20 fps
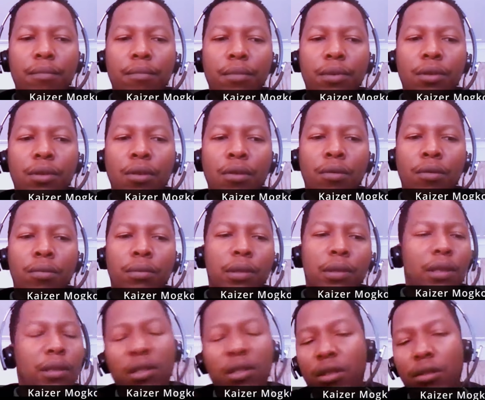So
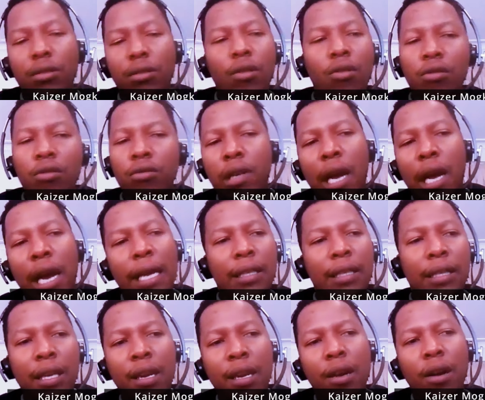just the whole
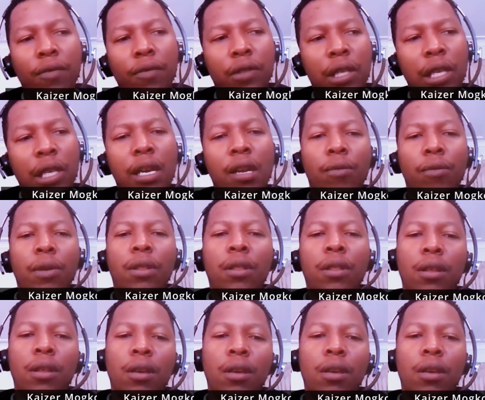idea of dealing with